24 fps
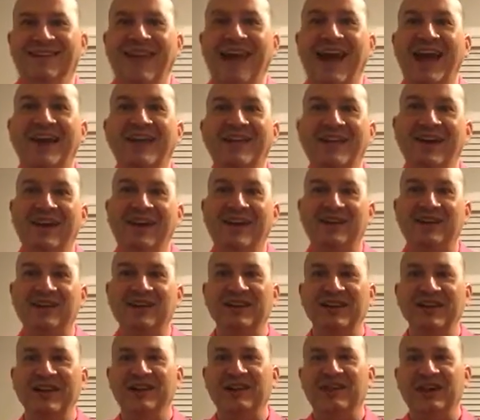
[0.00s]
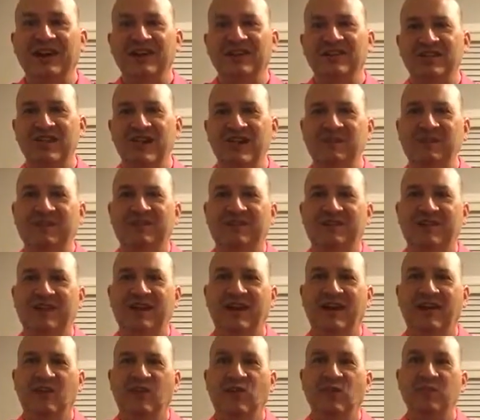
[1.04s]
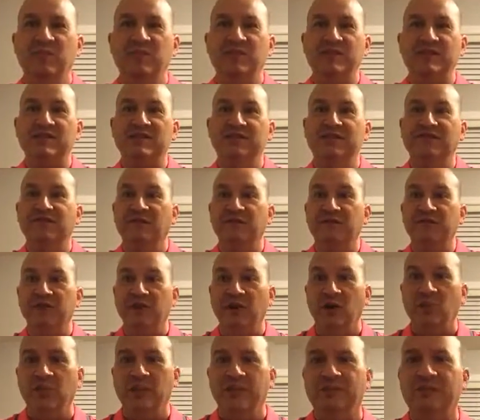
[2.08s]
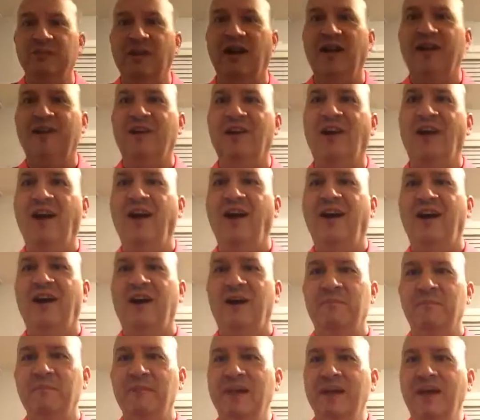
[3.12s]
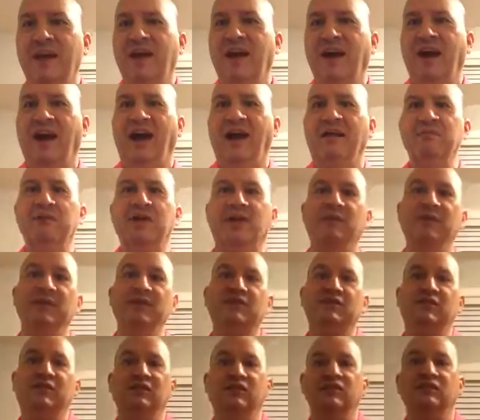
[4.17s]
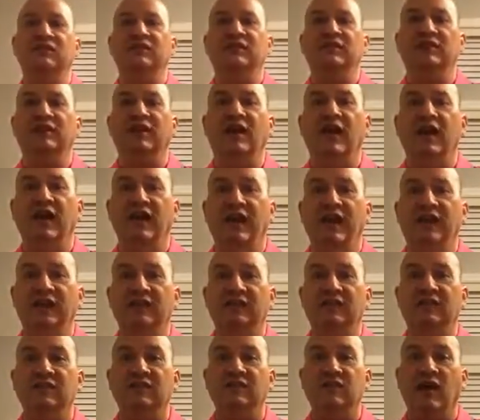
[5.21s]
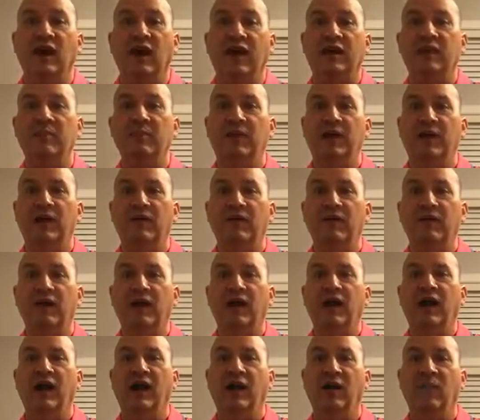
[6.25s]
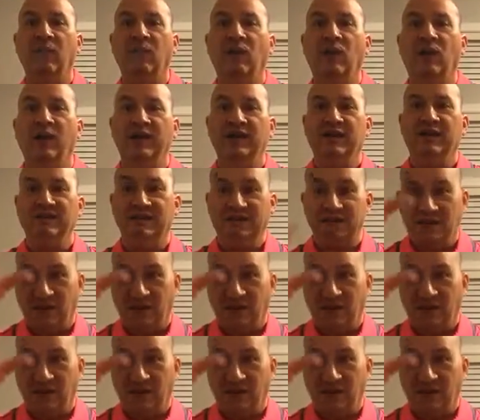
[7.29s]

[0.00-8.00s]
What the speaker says: Hey there, good evening. Jamie Sierra with MissionFulfillment.com. I'm coming to you today to talk about what is